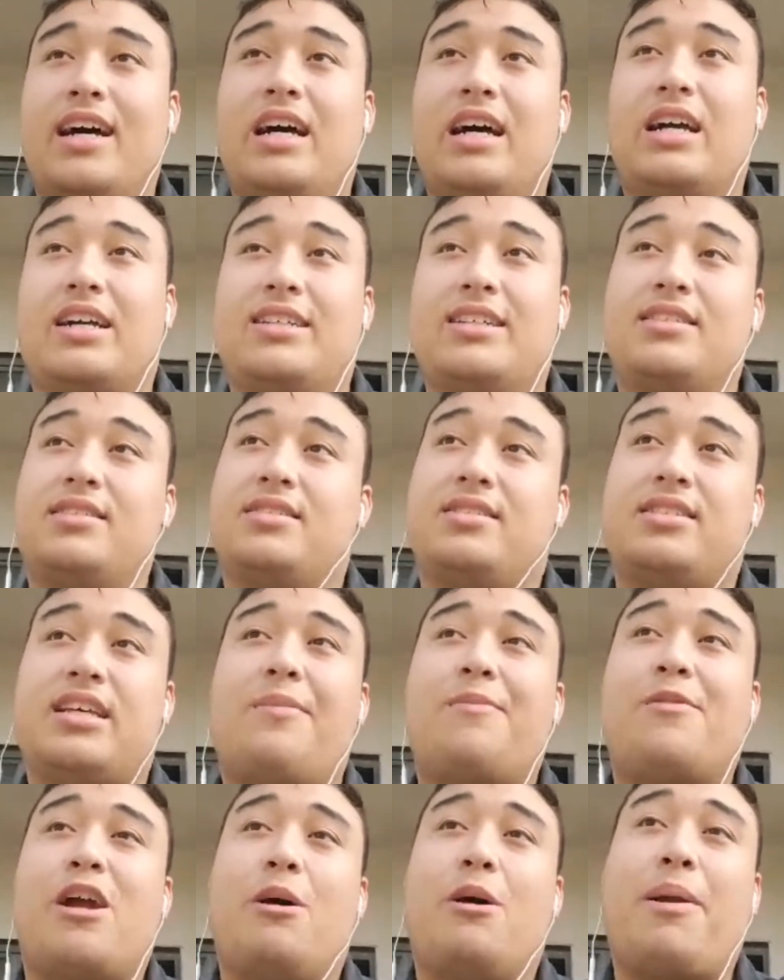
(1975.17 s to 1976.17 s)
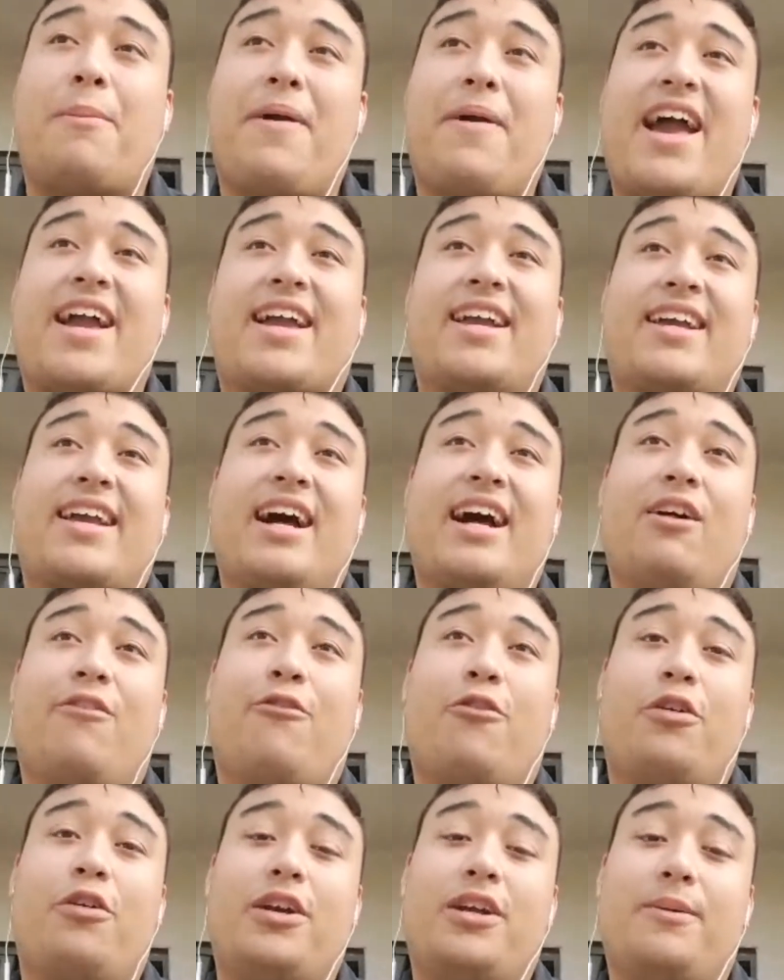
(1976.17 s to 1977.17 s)
Because in summer I'll be back in
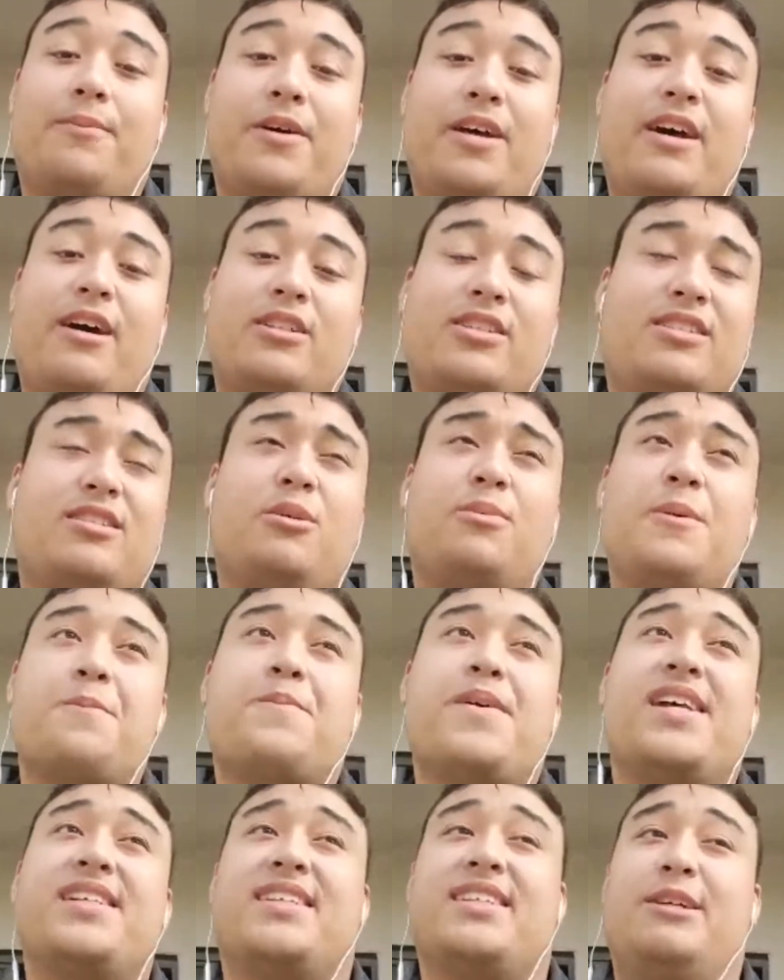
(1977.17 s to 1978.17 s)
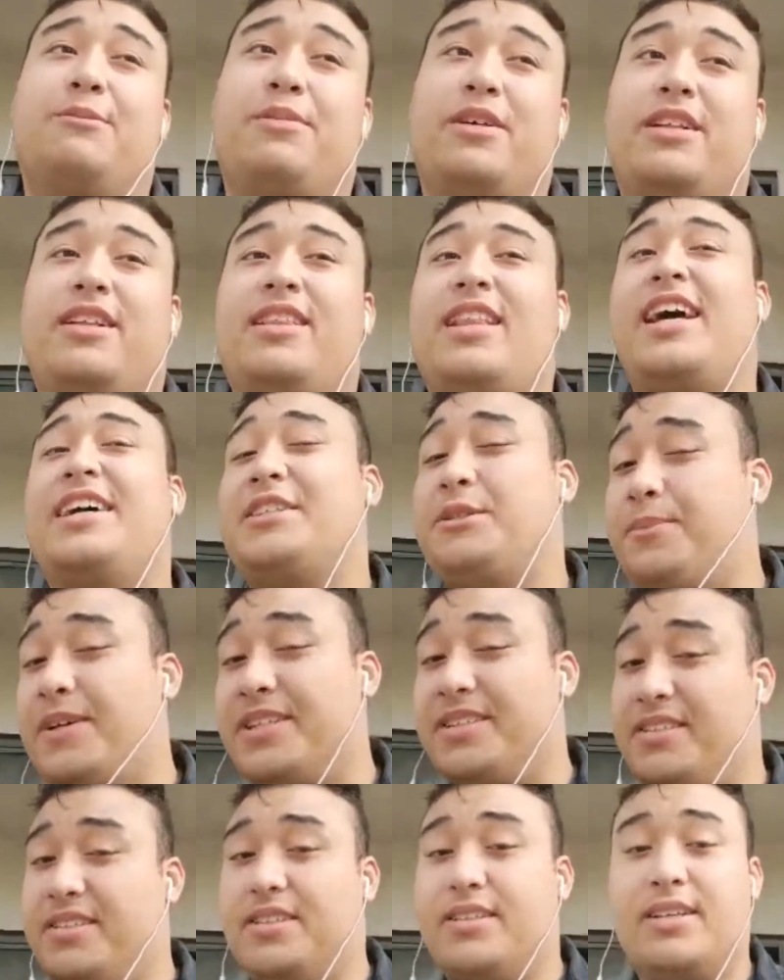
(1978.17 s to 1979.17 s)
California, but I'll still be busy, but less
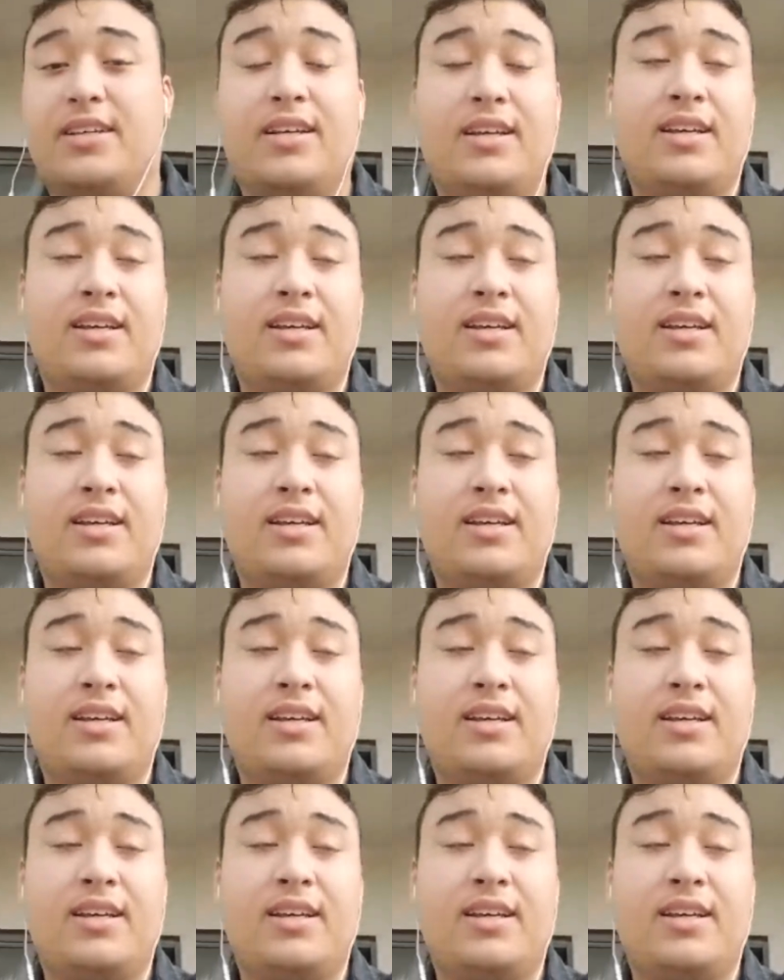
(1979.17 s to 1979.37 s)
busy.